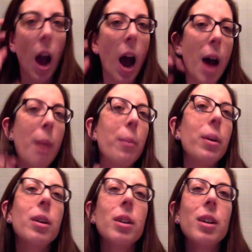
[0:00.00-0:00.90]

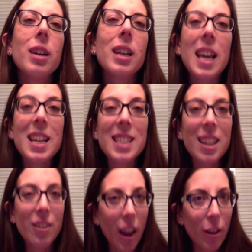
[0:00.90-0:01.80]
get a
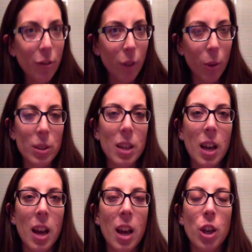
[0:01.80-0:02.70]
set of headphones.
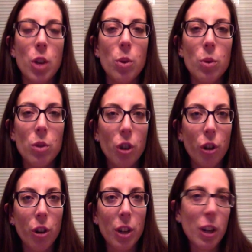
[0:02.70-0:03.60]
Use
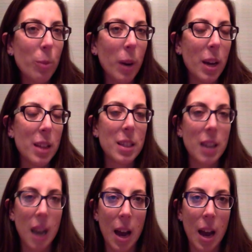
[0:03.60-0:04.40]
your earbuds